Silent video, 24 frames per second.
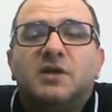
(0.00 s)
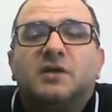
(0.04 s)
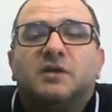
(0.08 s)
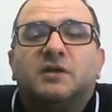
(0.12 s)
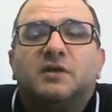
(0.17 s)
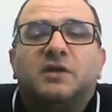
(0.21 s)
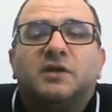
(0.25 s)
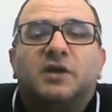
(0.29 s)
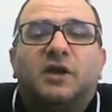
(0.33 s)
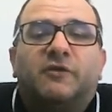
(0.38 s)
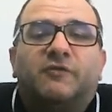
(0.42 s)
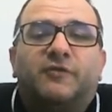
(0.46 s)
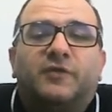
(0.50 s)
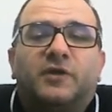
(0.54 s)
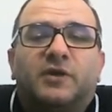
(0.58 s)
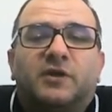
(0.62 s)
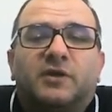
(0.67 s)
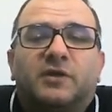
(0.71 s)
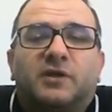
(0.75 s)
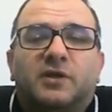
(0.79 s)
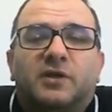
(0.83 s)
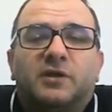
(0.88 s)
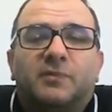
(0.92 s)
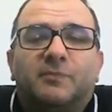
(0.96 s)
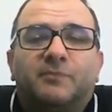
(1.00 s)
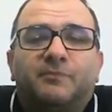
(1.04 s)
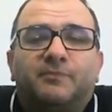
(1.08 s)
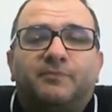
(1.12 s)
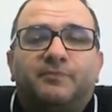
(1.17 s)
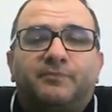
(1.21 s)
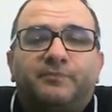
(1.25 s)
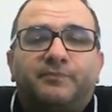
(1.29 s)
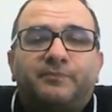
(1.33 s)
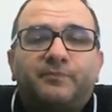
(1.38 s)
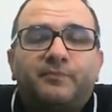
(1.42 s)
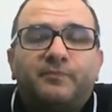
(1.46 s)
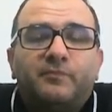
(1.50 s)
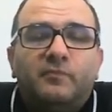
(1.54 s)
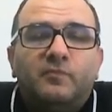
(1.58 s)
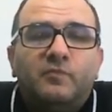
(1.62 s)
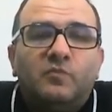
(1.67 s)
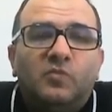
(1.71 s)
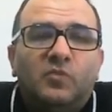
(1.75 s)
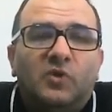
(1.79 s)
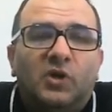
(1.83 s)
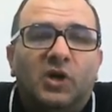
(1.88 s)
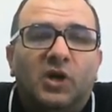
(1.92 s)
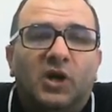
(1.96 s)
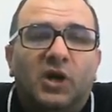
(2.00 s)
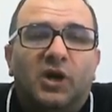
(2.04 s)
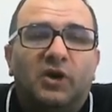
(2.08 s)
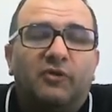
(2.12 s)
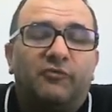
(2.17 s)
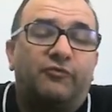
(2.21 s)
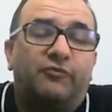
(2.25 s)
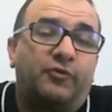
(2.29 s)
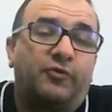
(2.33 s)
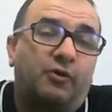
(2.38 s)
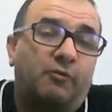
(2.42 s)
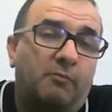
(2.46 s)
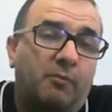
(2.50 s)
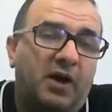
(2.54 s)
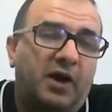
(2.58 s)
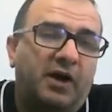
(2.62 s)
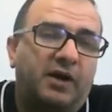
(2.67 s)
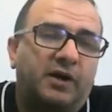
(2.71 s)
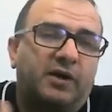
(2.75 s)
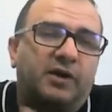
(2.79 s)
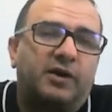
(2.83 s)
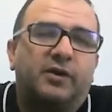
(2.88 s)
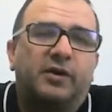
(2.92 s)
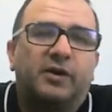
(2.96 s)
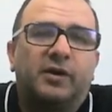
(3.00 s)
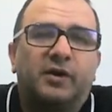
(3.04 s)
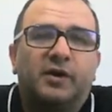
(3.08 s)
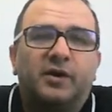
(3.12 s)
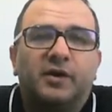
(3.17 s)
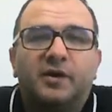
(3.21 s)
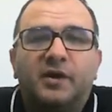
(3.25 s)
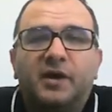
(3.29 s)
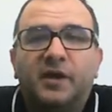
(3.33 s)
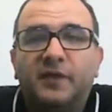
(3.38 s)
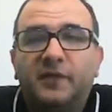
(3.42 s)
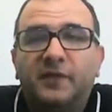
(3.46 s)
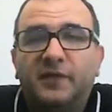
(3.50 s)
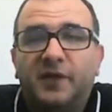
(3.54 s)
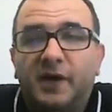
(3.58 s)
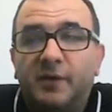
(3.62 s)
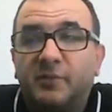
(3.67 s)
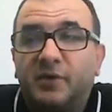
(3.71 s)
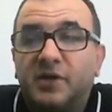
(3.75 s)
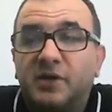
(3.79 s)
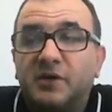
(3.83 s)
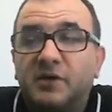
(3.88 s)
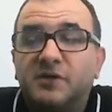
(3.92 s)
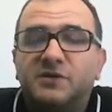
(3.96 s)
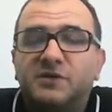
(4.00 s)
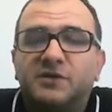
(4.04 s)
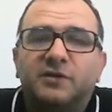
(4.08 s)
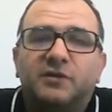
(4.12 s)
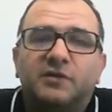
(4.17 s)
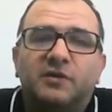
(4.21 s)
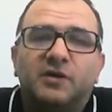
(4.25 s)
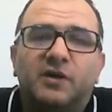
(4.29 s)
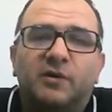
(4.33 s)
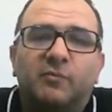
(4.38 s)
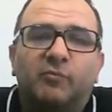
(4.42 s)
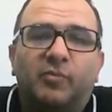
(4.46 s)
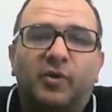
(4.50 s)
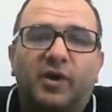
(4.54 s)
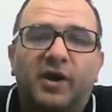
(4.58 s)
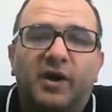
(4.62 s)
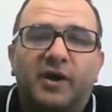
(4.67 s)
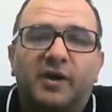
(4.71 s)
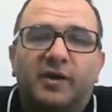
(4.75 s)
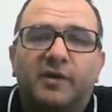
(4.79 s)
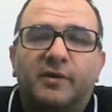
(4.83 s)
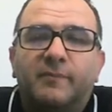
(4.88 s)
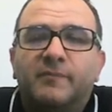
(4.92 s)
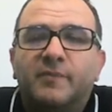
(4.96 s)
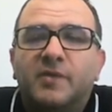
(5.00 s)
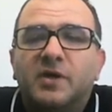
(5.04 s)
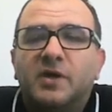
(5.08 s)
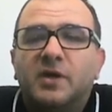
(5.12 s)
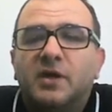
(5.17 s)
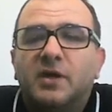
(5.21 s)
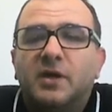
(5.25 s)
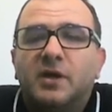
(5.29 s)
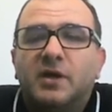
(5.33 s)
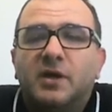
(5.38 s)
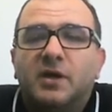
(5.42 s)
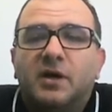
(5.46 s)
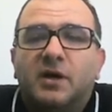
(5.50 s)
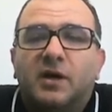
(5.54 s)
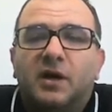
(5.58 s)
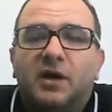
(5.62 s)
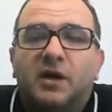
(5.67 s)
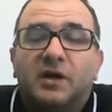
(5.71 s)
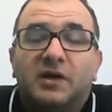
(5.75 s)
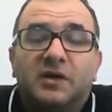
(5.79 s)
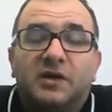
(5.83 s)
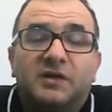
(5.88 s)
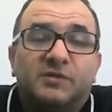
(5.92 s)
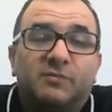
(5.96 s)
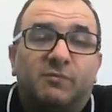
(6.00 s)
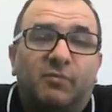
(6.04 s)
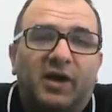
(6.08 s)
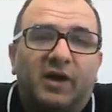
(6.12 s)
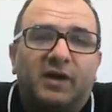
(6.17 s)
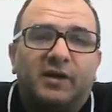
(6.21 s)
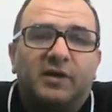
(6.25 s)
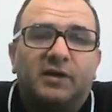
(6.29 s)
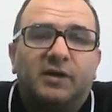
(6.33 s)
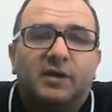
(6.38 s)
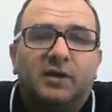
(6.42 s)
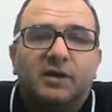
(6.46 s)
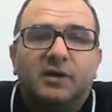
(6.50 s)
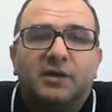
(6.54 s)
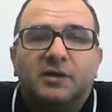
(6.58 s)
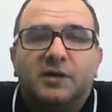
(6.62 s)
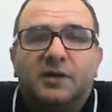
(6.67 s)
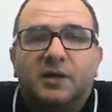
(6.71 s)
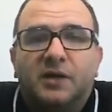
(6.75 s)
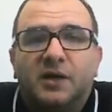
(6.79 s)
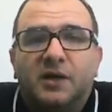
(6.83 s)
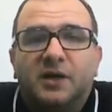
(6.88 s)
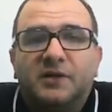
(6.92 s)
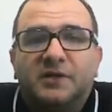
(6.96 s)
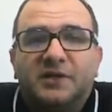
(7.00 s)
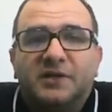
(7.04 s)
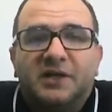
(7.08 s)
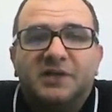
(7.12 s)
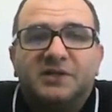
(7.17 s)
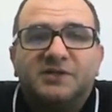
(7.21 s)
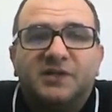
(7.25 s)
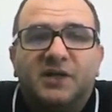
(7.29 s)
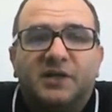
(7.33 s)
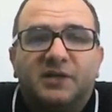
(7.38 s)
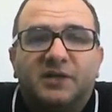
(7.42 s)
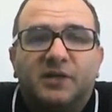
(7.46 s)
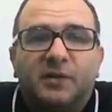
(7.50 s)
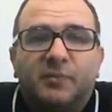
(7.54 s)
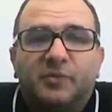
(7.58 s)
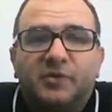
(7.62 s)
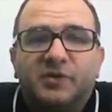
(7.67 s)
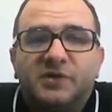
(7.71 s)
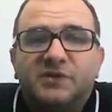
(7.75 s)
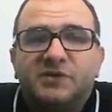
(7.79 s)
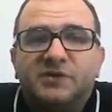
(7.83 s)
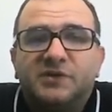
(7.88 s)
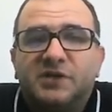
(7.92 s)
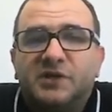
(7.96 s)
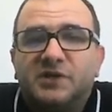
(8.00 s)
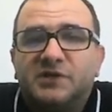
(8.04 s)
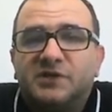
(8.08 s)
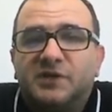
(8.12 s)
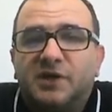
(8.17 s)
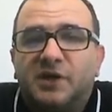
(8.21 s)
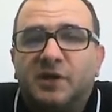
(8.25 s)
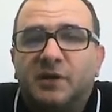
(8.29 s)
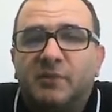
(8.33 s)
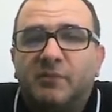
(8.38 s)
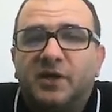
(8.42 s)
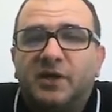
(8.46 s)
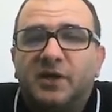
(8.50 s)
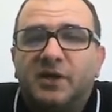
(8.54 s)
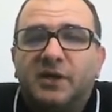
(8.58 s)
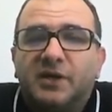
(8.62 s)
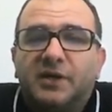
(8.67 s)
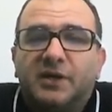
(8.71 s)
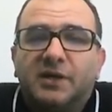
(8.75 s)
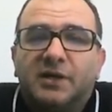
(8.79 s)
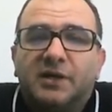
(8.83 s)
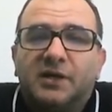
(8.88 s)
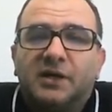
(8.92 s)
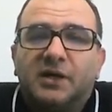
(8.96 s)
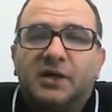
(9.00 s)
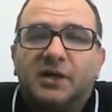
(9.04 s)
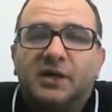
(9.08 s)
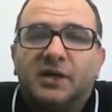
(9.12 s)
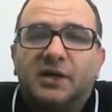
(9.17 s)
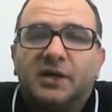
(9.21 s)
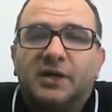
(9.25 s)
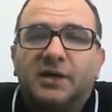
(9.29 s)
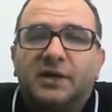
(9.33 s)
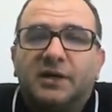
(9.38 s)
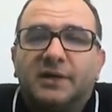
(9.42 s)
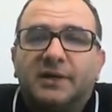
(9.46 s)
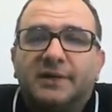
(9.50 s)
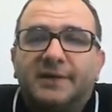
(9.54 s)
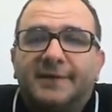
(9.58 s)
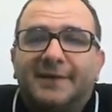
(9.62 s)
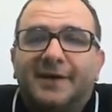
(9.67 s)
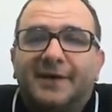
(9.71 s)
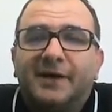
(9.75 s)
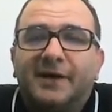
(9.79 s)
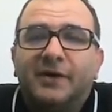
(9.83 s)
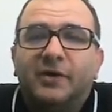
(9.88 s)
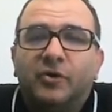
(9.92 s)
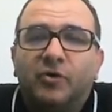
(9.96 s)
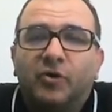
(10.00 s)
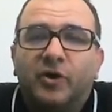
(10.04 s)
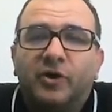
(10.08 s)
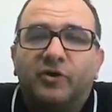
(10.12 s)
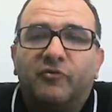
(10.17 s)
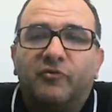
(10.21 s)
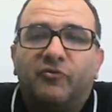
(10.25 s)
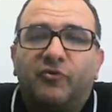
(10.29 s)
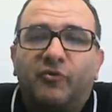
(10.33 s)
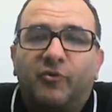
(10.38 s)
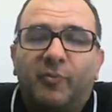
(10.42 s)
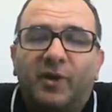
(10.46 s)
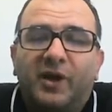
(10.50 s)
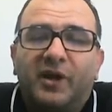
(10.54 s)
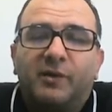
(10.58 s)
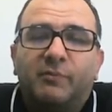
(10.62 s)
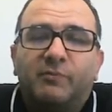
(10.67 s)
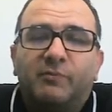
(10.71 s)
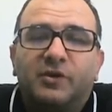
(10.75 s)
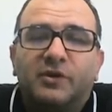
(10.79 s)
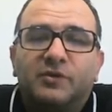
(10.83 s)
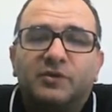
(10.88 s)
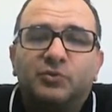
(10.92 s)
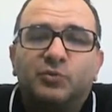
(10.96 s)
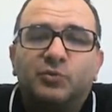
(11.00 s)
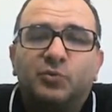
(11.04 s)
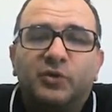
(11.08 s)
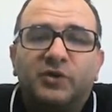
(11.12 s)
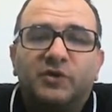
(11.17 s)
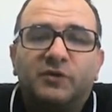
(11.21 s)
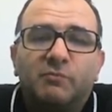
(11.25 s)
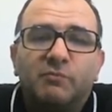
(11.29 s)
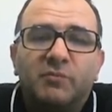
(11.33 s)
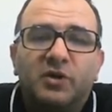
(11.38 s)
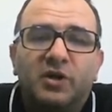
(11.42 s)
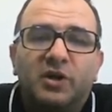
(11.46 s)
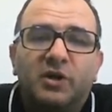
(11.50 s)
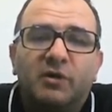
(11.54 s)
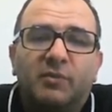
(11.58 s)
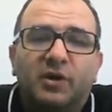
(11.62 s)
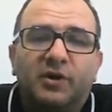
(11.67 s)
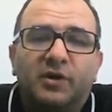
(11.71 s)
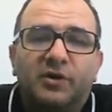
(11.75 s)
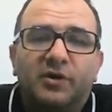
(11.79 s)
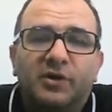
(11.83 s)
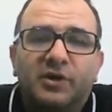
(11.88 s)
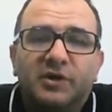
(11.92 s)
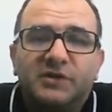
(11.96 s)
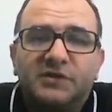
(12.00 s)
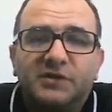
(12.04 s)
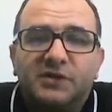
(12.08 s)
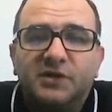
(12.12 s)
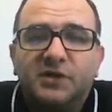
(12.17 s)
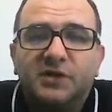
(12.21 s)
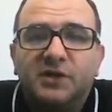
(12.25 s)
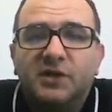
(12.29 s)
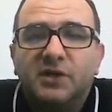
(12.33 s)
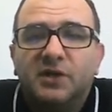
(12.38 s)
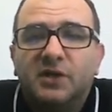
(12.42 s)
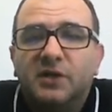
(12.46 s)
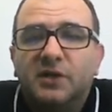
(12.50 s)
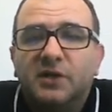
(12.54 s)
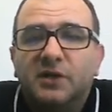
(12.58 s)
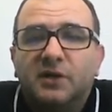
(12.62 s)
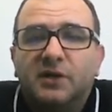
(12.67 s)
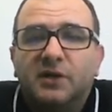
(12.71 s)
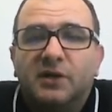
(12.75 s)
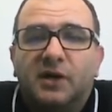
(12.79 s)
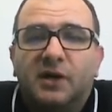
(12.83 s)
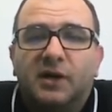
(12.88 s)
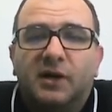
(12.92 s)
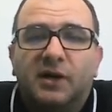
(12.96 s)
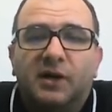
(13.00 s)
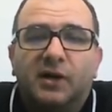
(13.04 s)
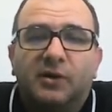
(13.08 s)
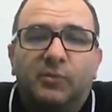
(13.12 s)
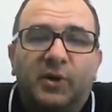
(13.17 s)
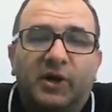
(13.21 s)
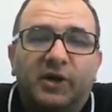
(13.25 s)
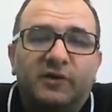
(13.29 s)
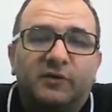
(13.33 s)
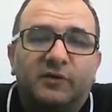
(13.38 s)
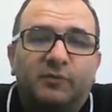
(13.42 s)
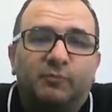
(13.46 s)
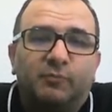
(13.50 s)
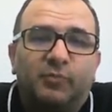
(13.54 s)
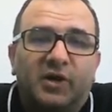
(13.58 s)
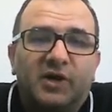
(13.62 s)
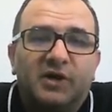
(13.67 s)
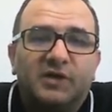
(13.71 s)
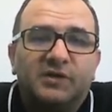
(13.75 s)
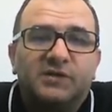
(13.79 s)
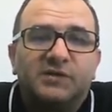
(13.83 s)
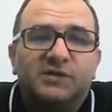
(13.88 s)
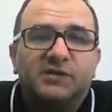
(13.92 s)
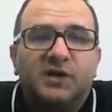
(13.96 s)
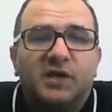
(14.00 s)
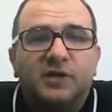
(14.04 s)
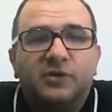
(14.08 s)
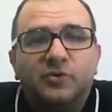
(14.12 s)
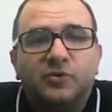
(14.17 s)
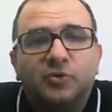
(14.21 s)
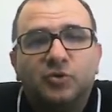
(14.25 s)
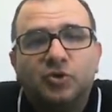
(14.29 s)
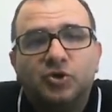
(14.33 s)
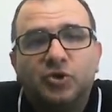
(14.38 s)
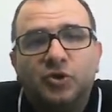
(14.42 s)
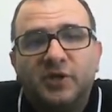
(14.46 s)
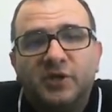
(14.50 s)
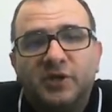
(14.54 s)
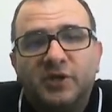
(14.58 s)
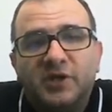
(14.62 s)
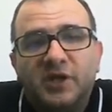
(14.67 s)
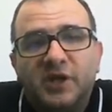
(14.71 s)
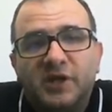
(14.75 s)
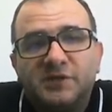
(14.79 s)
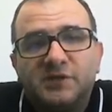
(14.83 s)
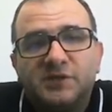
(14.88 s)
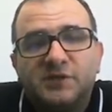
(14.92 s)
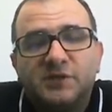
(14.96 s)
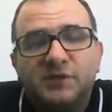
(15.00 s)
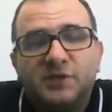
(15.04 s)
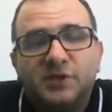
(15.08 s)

definitely from my career, and I'm King's Indian player as black, that setup is extremely annoying for black because with minimal risk white plays and usually gets